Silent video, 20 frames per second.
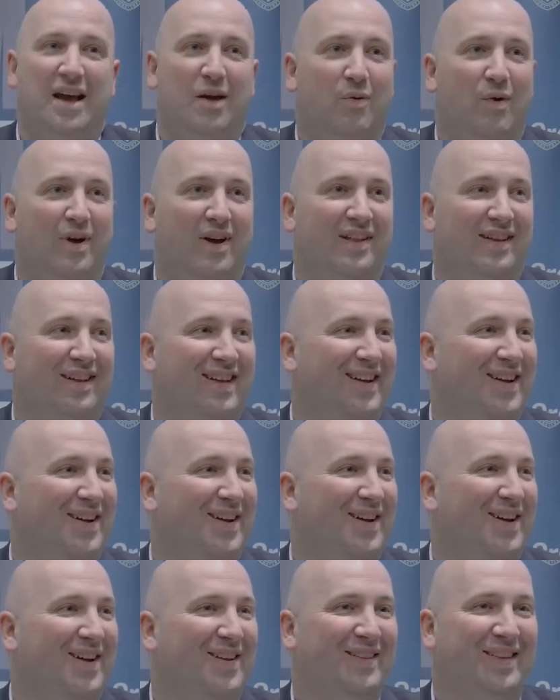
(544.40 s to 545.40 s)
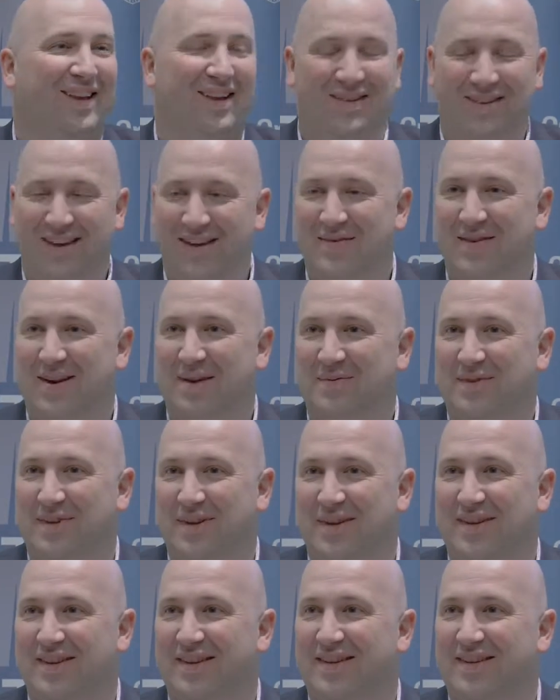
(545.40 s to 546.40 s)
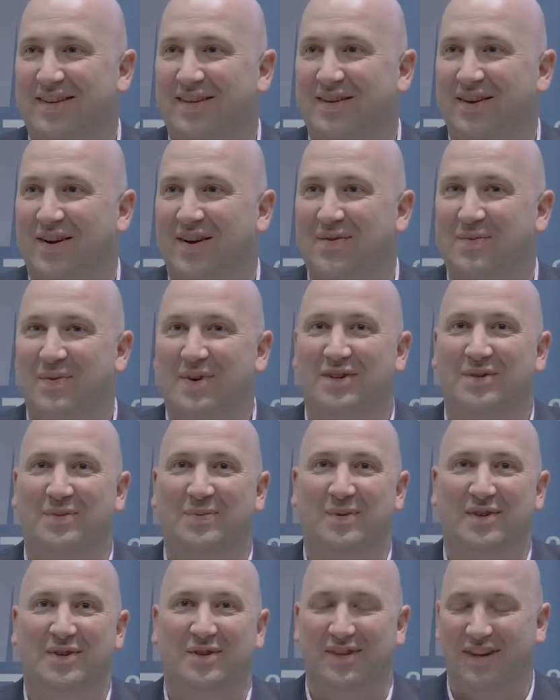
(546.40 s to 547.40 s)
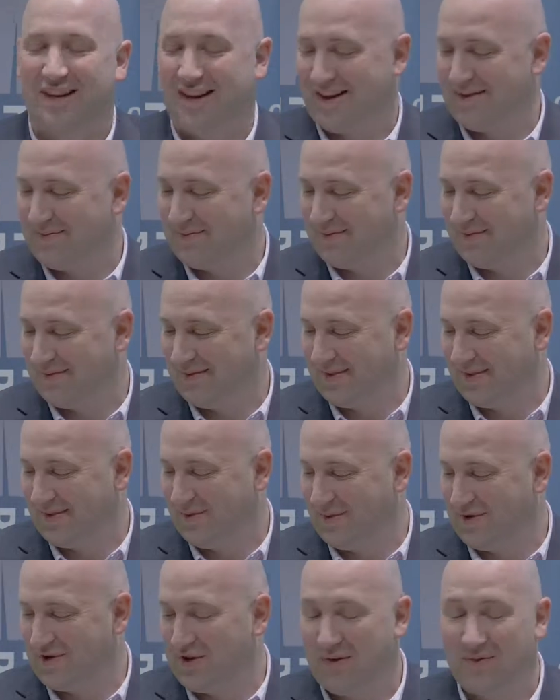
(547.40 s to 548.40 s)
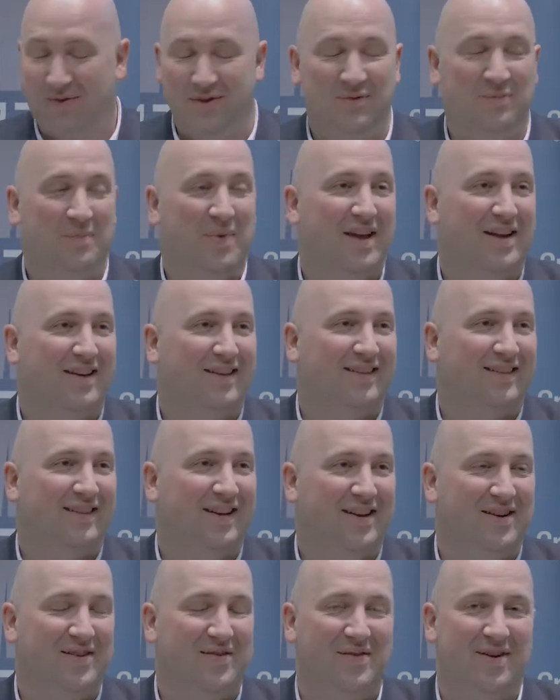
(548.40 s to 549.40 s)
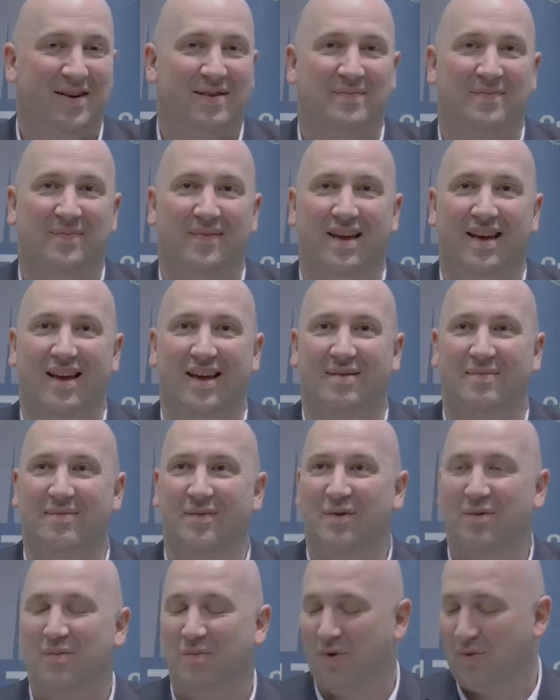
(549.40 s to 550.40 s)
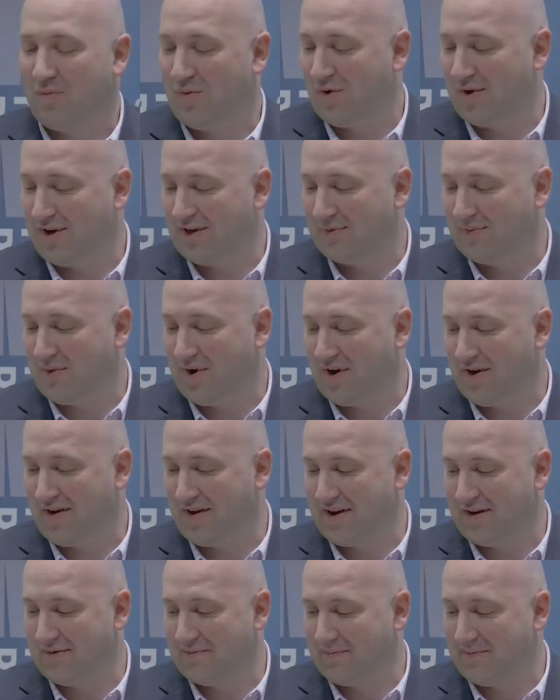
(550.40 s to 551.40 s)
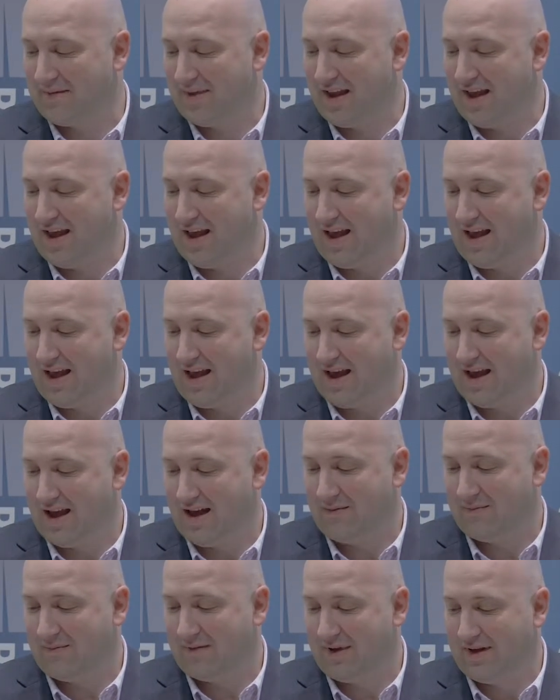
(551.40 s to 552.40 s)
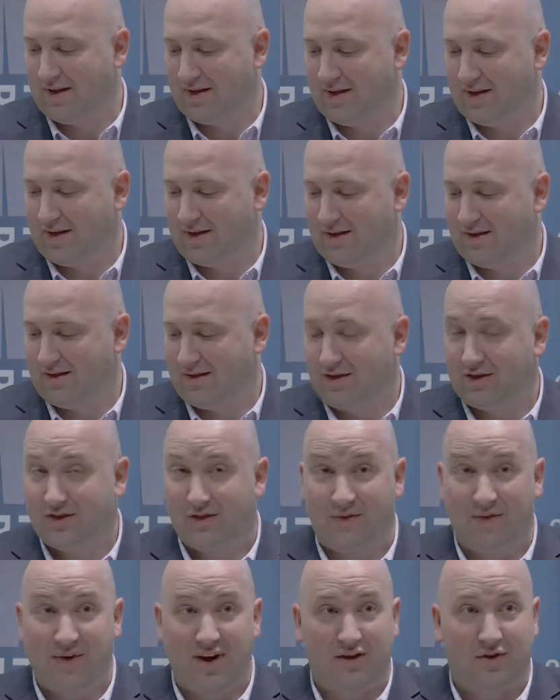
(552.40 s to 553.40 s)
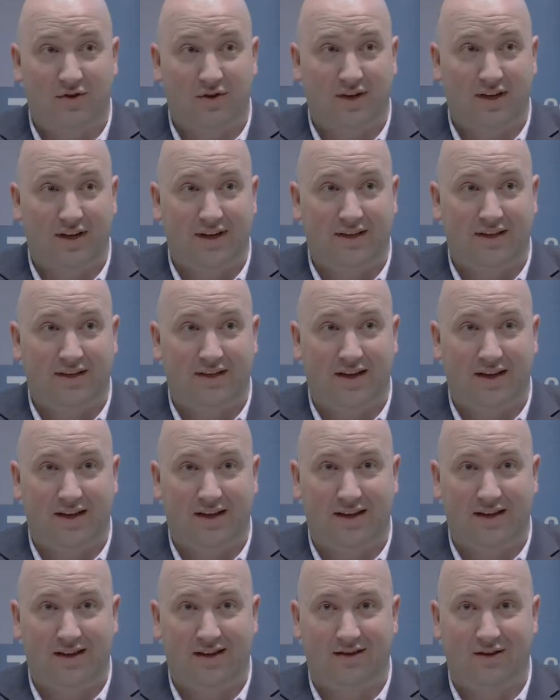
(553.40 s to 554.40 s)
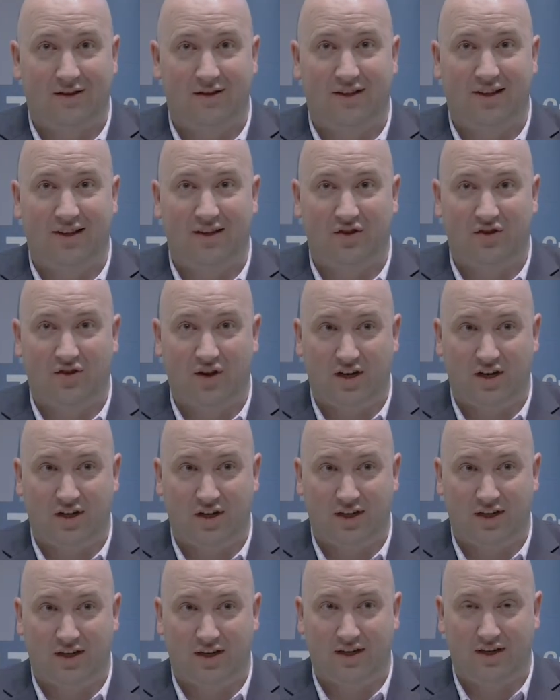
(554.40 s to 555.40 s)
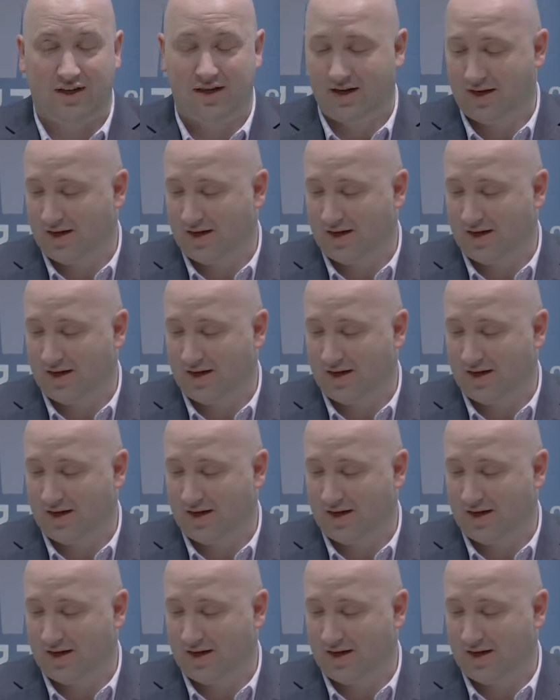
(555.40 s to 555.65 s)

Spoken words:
Well, I'll leave it up to you to decide which offers better scenery or more inspiring. Lots of factories, lots of construction,